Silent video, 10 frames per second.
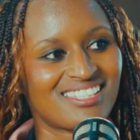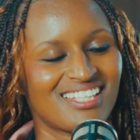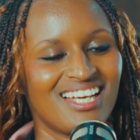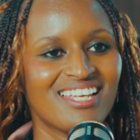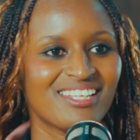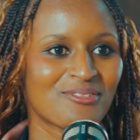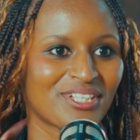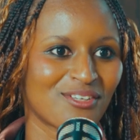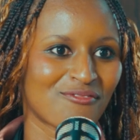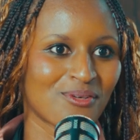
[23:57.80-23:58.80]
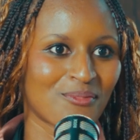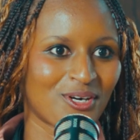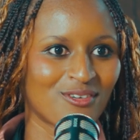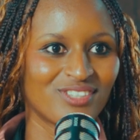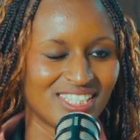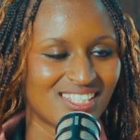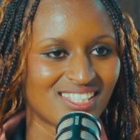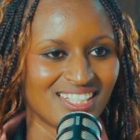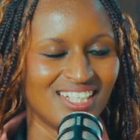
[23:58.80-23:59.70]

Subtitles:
And then we came from COVID.